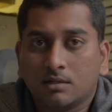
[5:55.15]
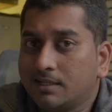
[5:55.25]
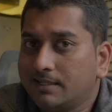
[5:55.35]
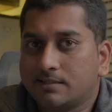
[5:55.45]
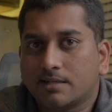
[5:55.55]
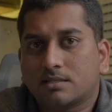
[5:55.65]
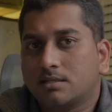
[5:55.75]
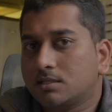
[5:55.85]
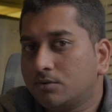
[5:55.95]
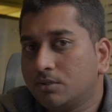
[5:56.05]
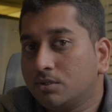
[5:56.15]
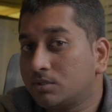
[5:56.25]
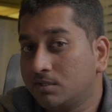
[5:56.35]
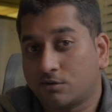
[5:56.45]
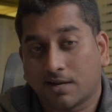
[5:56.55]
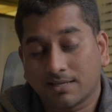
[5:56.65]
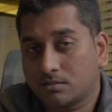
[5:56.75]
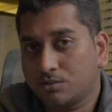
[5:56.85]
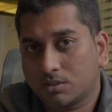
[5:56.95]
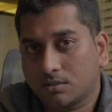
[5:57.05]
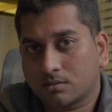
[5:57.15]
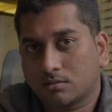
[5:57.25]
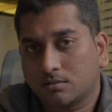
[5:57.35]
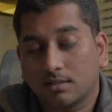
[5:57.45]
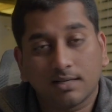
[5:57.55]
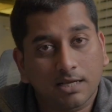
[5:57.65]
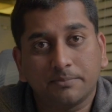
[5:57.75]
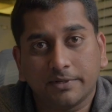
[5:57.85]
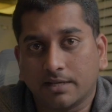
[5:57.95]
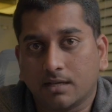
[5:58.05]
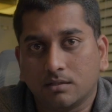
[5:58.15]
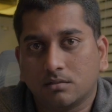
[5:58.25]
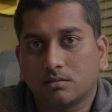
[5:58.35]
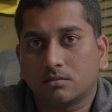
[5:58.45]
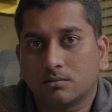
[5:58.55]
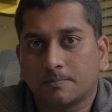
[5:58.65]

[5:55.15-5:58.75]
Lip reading: It's extensively used in rice dishes like biryanis.